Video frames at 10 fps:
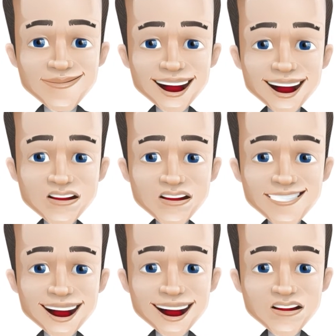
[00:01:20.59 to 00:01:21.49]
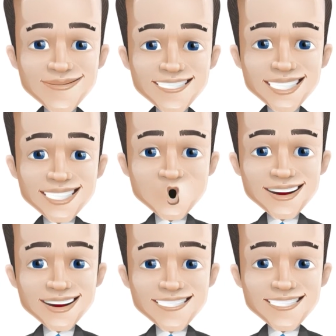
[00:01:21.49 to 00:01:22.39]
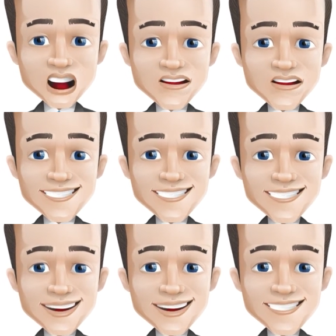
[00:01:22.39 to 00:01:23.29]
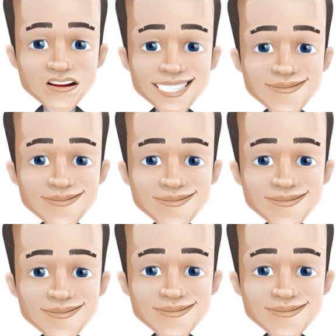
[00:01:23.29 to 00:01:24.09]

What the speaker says: But let's just say we're taking the New York Stock Exchange Index.